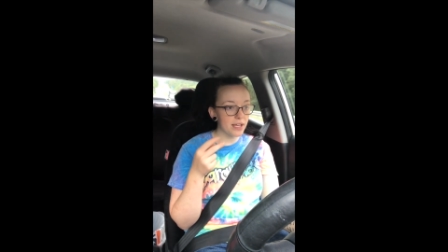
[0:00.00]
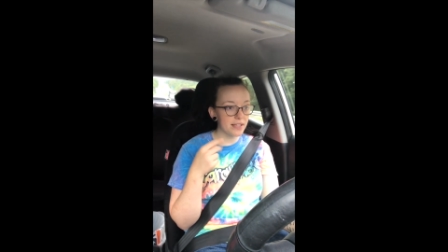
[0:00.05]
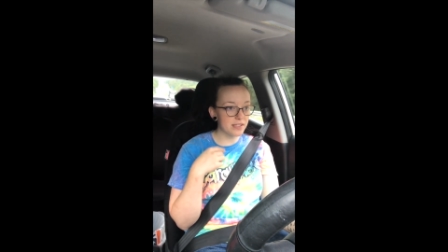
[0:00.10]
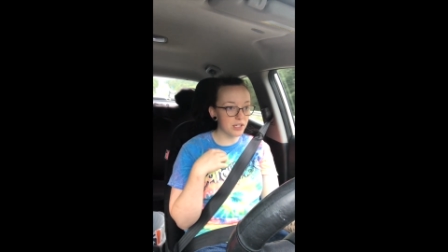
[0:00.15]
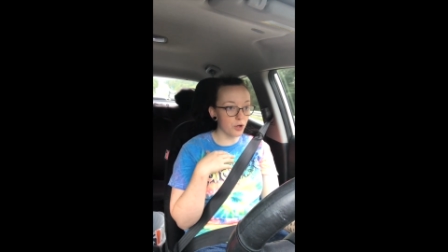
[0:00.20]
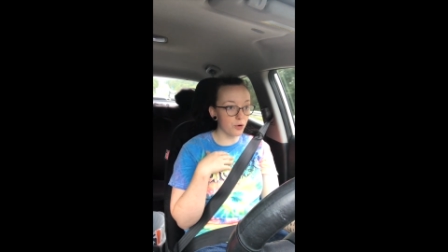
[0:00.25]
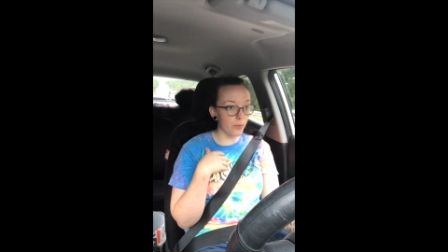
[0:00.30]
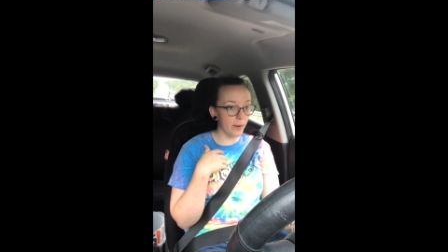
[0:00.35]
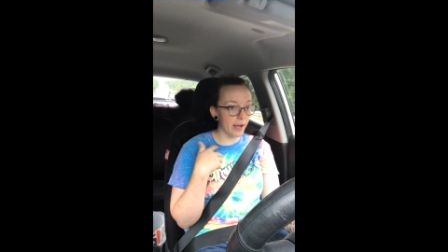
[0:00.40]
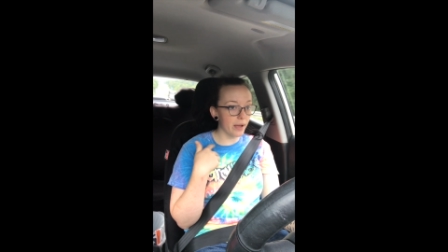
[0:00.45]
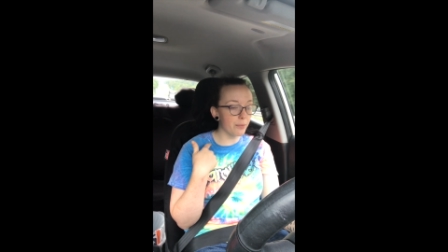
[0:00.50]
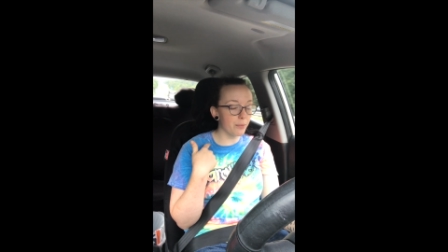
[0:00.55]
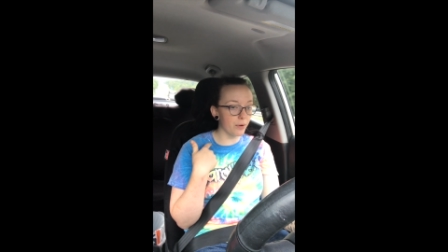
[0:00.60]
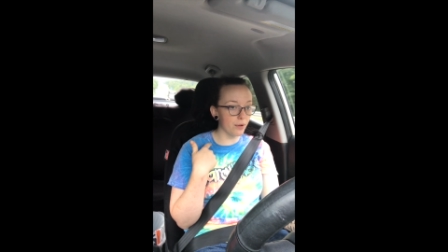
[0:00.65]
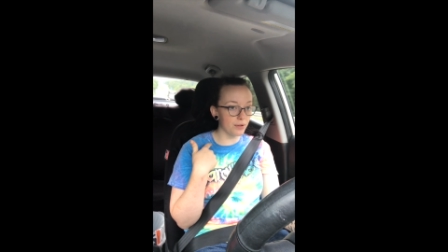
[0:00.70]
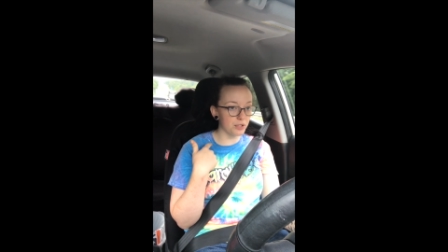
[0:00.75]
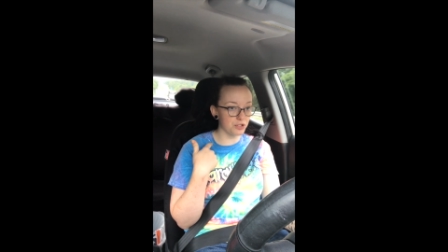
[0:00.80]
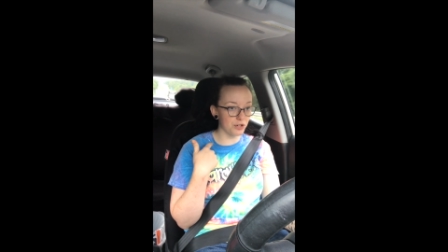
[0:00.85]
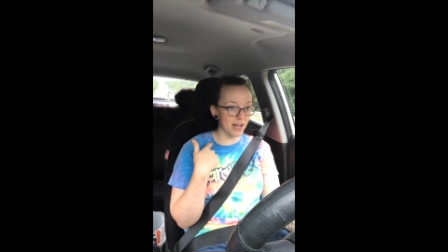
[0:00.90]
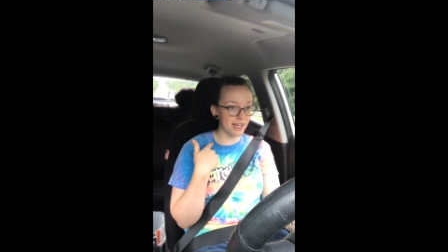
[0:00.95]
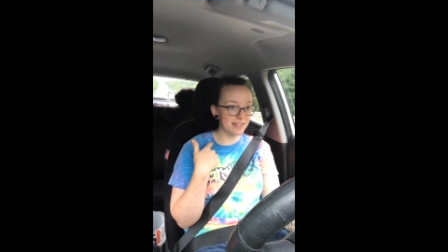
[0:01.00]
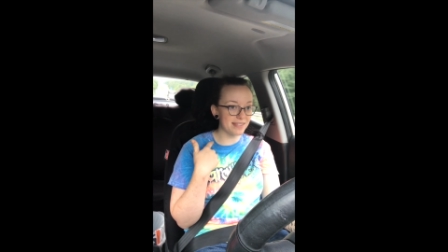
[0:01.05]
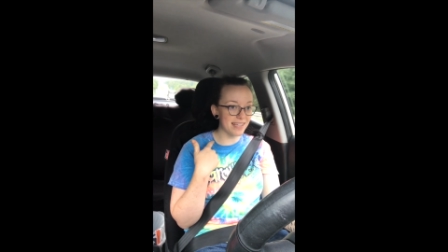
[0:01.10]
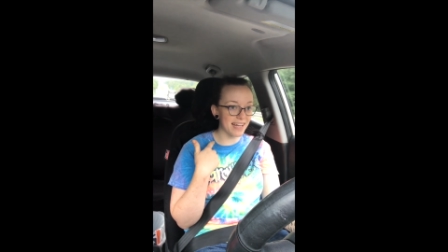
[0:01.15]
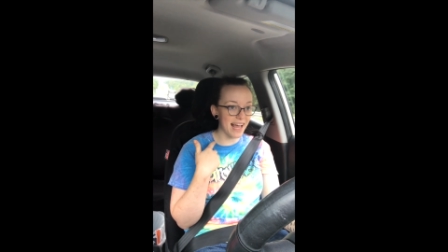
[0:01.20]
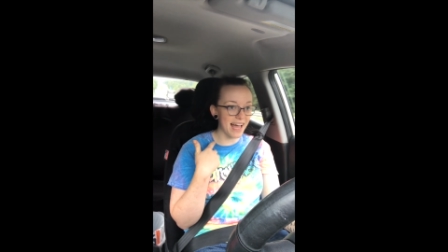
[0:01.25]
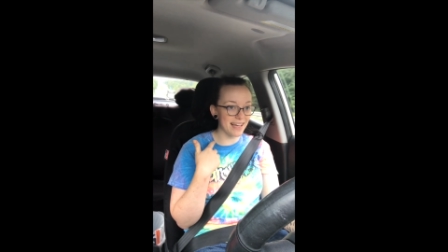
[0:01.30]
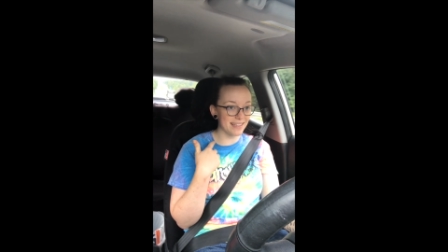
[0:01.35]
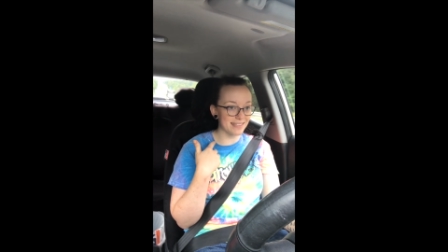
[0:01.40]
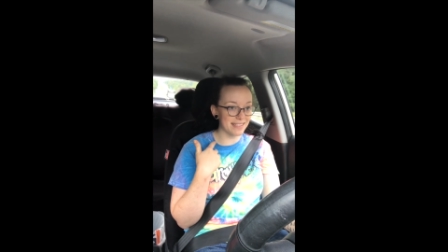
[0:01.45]
It's a gray wool dress
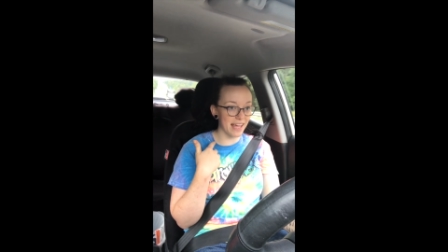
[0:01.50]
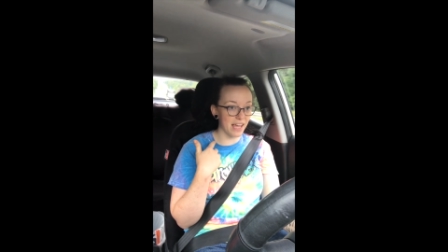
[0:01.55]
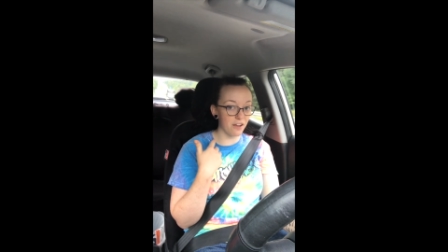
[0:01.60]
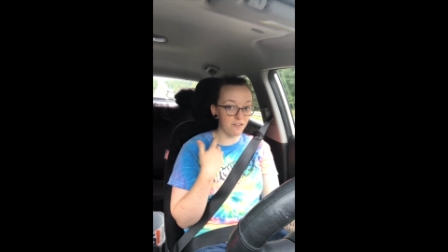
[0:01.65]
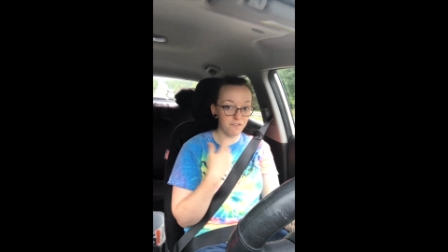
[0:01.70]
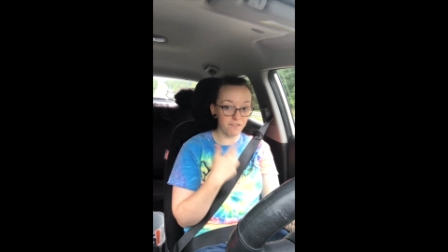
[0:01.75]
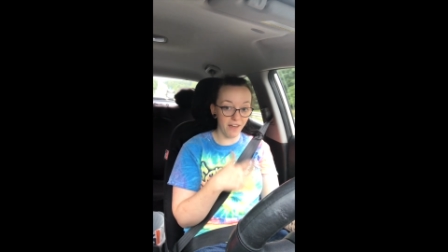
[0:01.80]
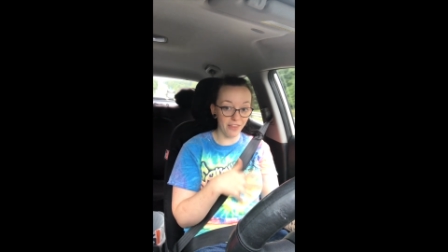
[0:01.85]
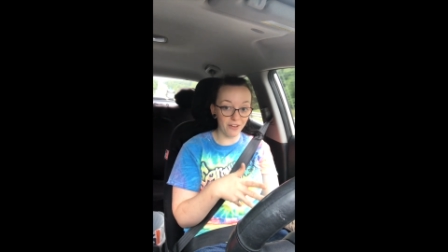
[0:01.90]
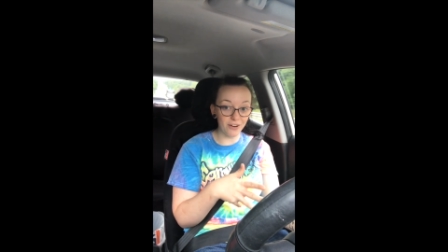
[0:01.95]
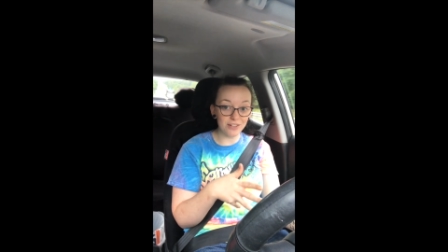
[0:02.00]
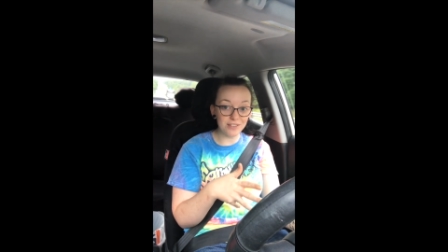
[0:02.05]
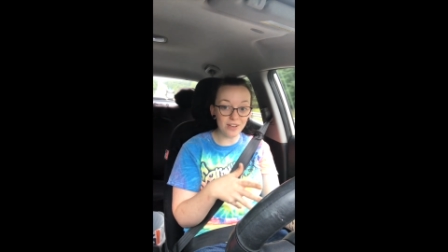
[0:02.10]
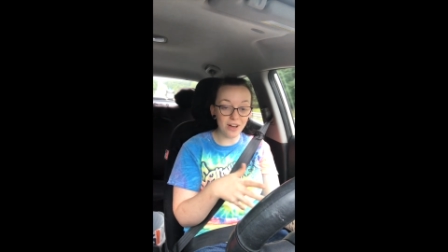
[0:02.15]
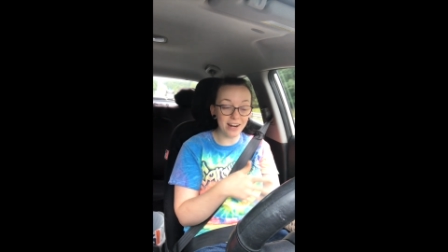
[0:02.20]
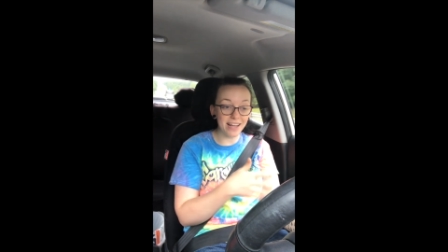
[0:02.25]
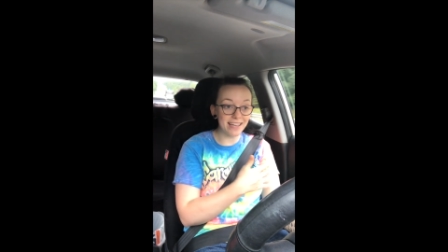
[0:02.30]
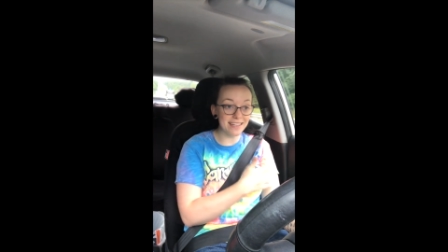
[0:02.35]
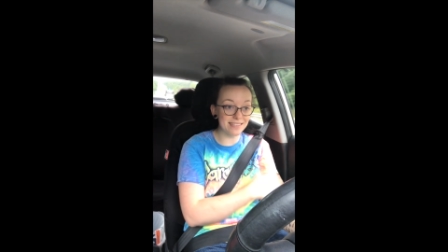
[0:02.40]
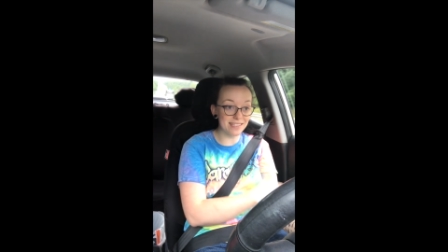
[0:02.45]
that has like feathers on it.